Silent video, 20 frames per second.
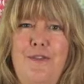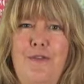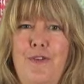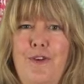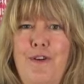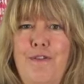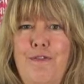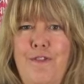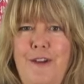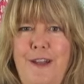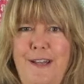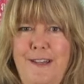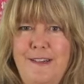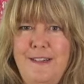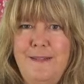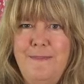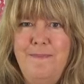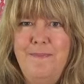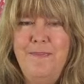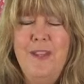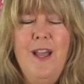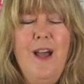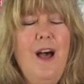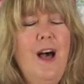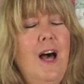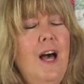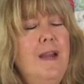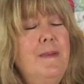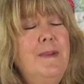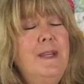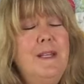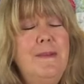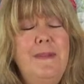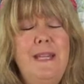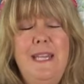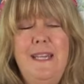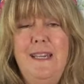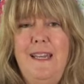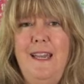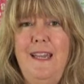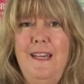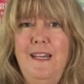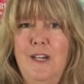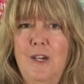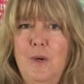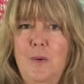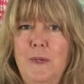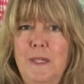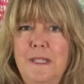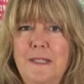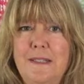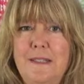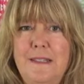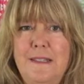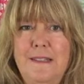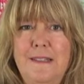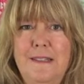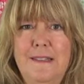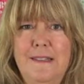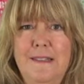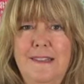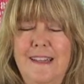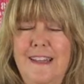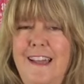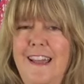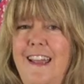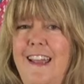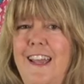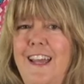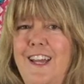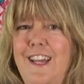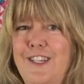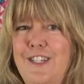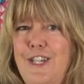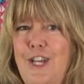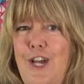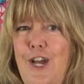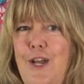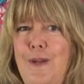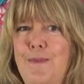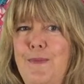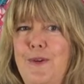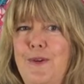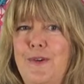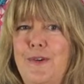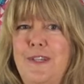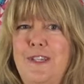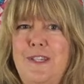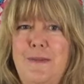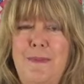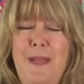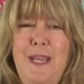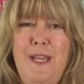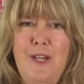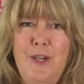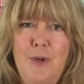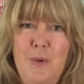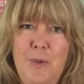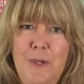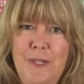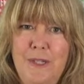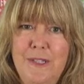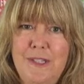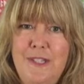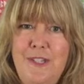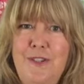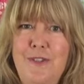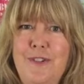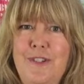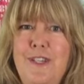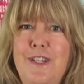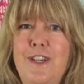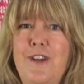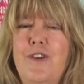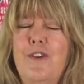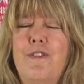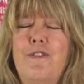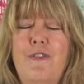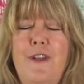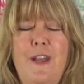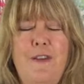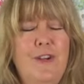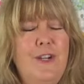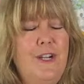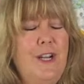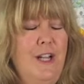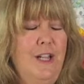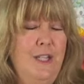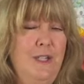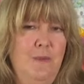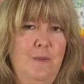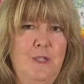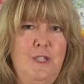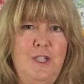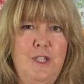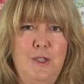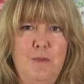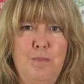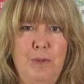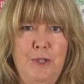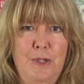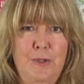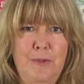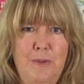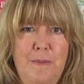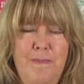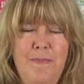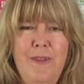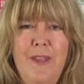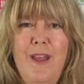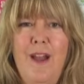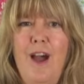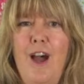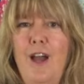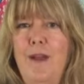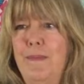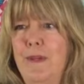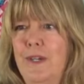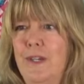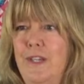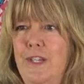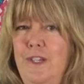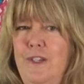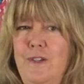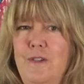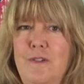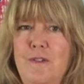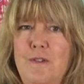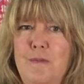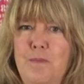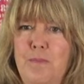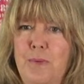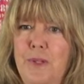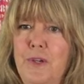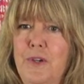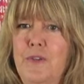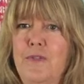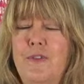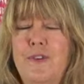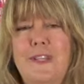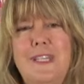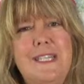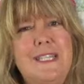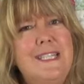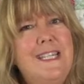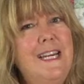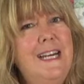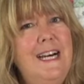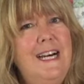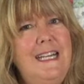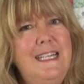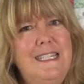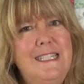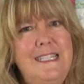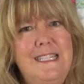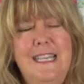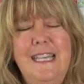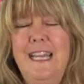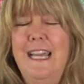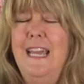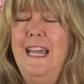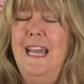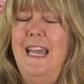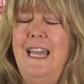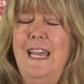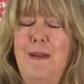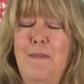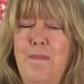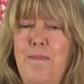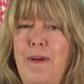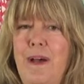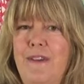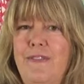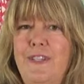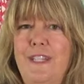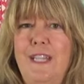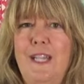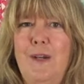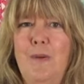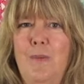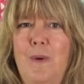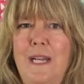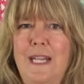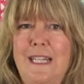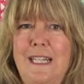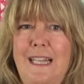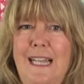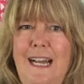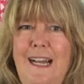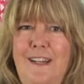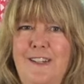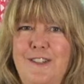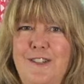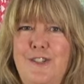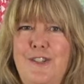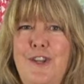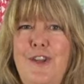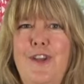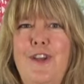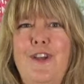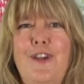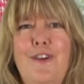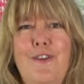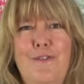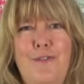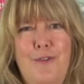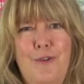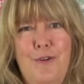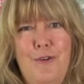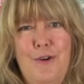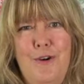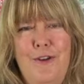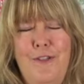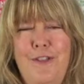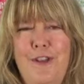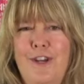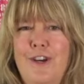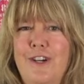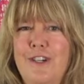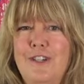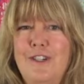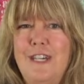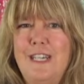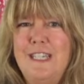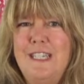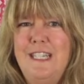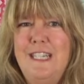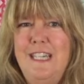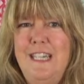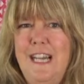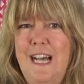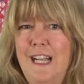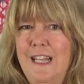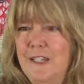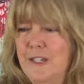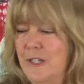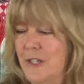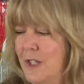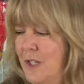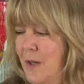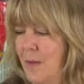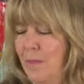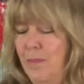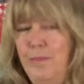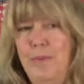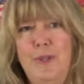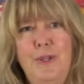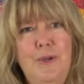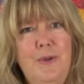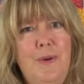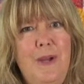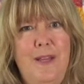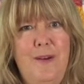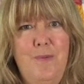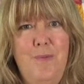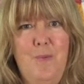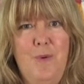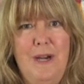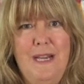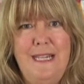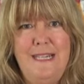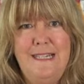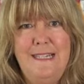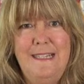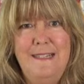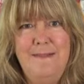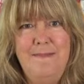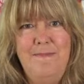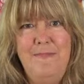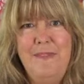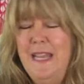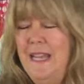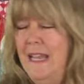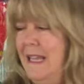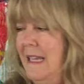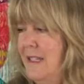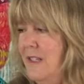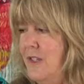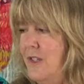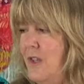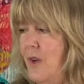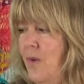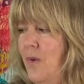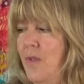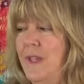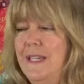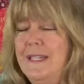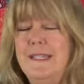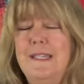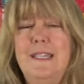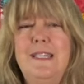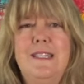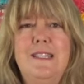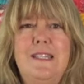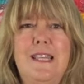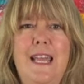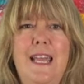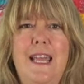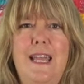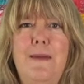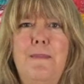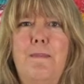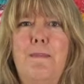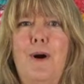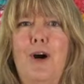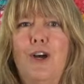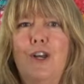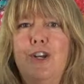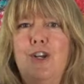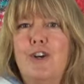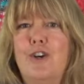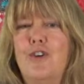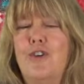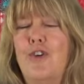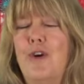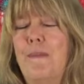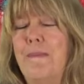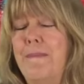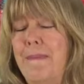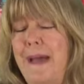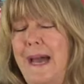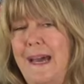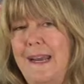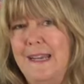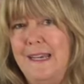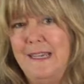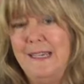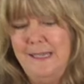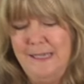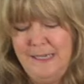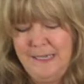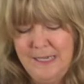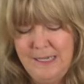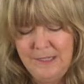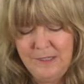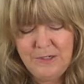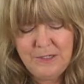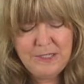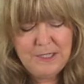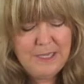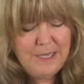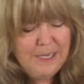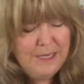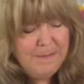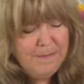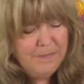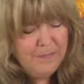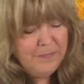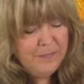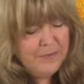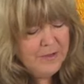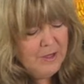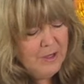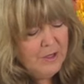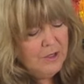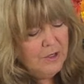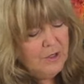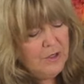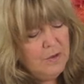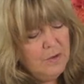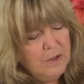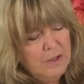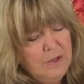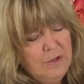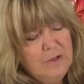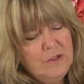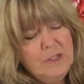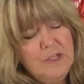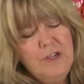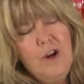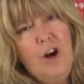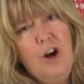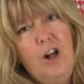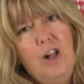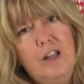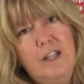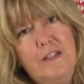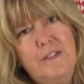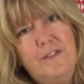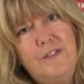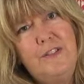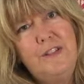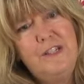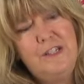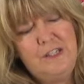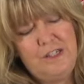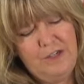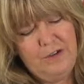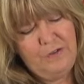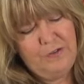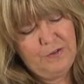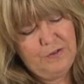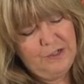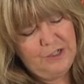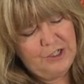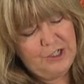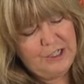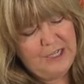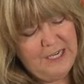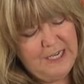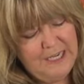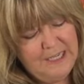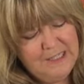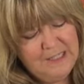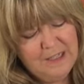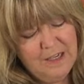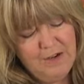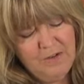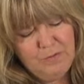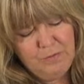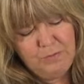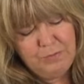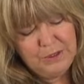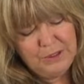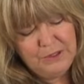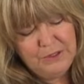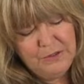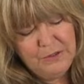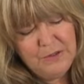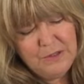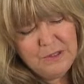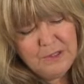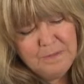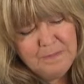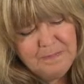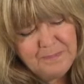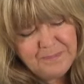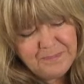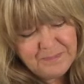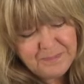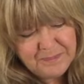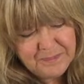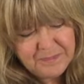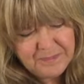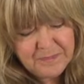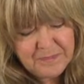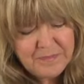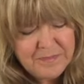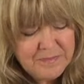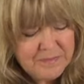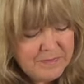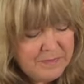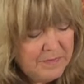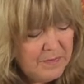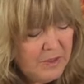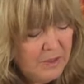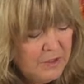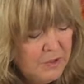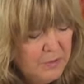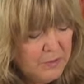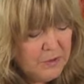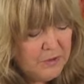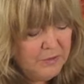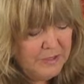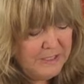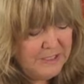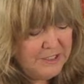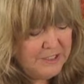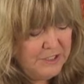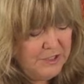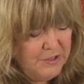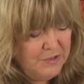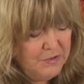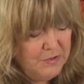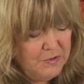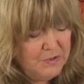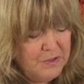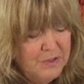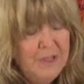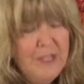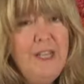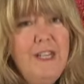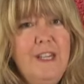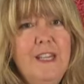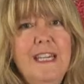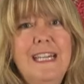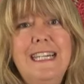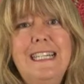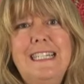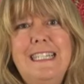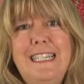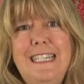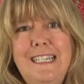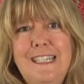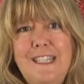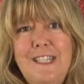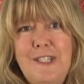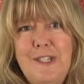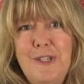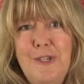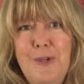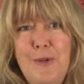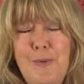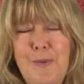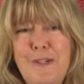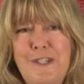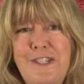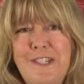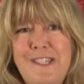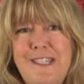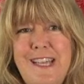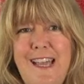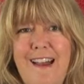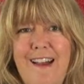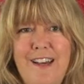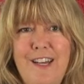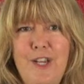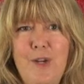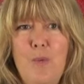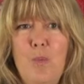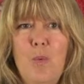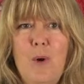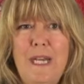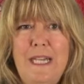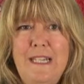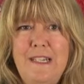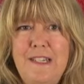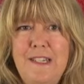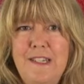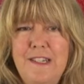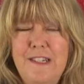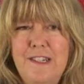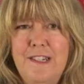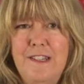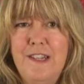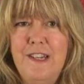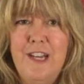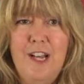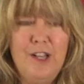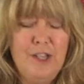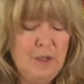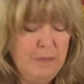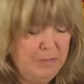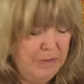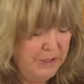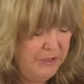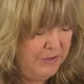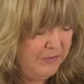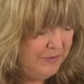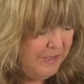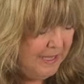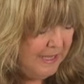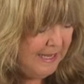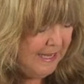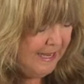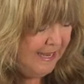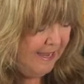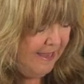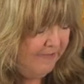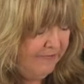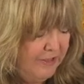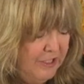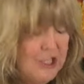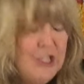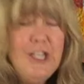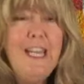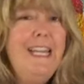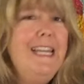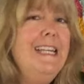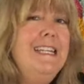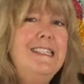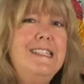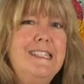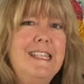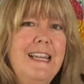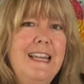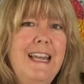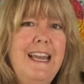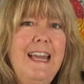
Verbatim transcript: for a friend. I'm going to make Kate a quilt, and I'm going to make a quilt using her favorite color, which is blue. I'm going to use blue for the skies and puffy little white clouds for the contrasting colors, blue and white. And so this is a monochromatic color scheme. You are using all of the different shades of blues. You are going to use the tints, which is adding white to the color blue, and the shades,